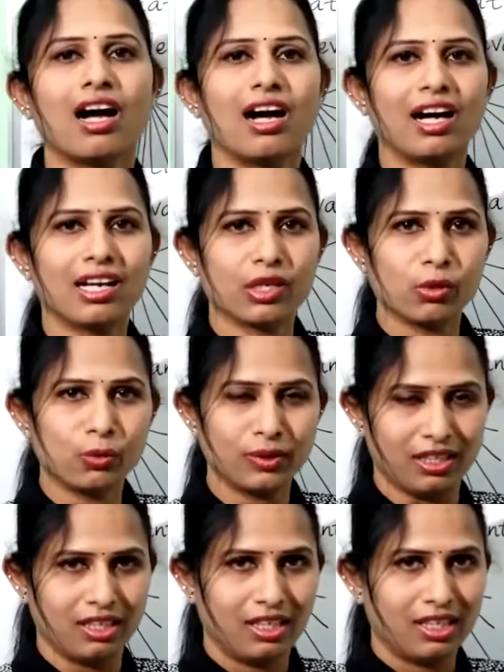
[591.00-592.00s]
I
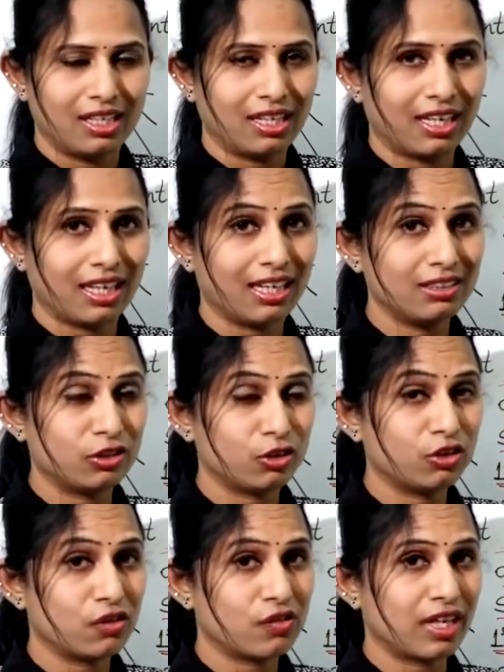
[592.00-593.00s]
will.
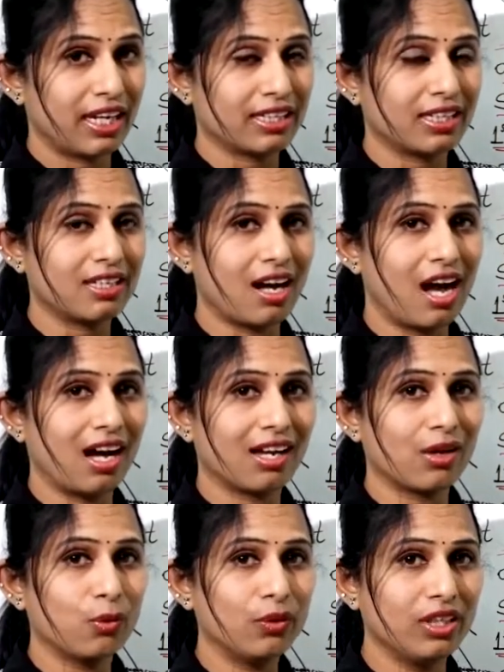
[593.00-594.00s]
Instead of writing
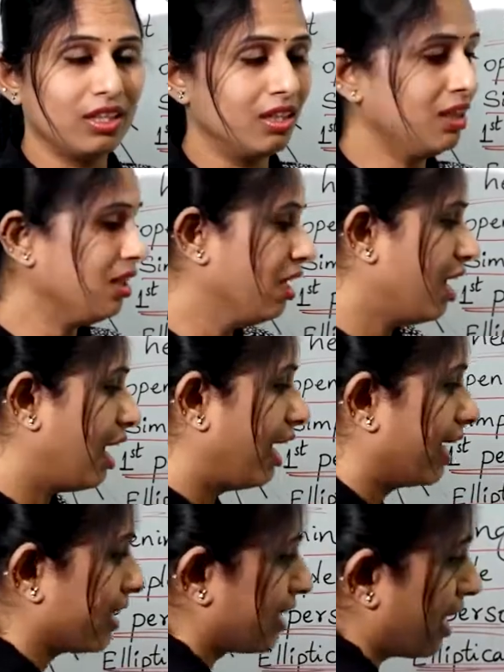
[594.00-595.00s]
I will,
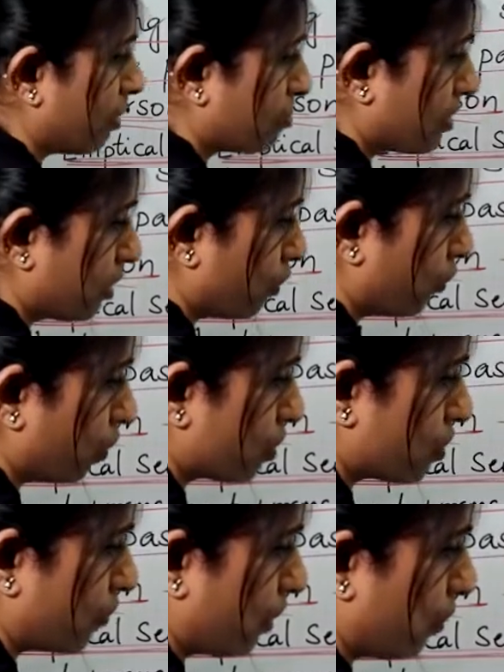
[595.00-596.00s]
I kept an
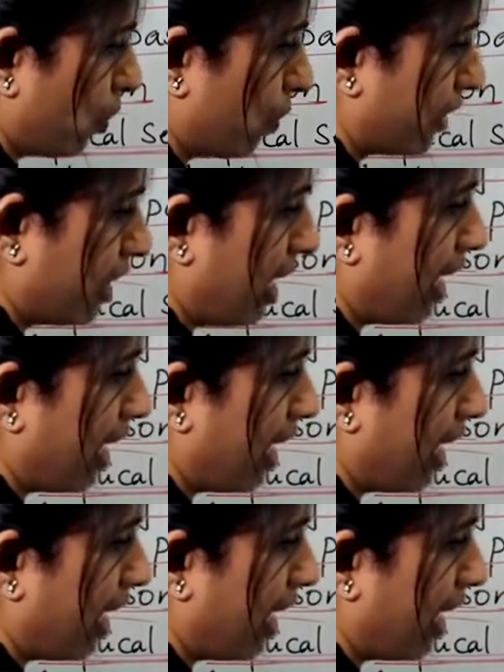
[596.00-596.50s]
apostrophe over